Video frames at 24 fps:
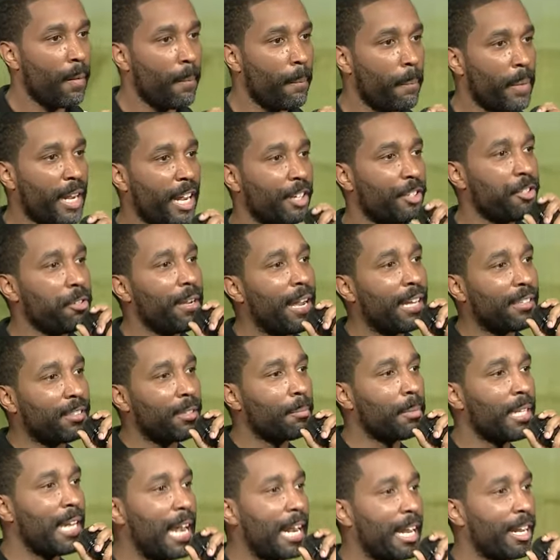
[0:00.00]
because you got
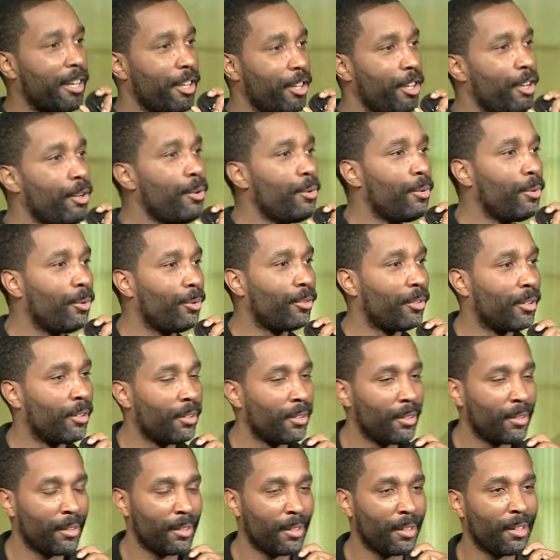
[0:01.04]
something I can use
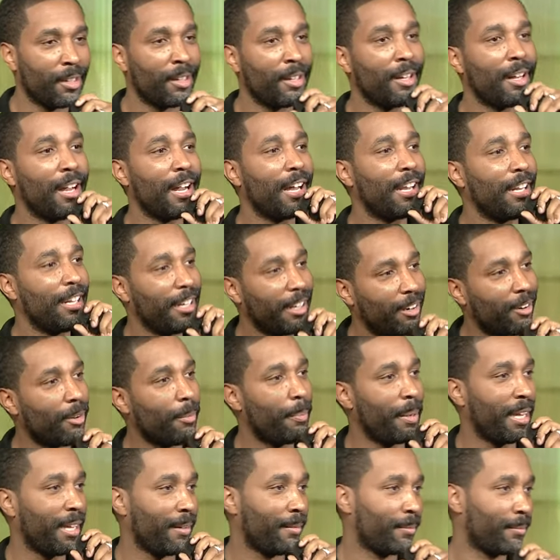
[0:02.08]
a little
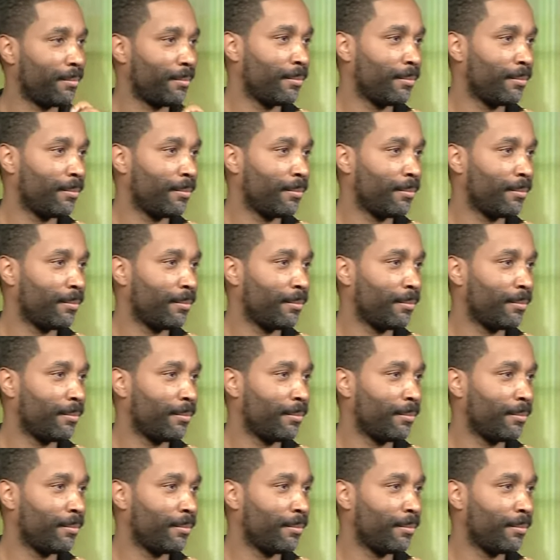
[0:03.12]
bit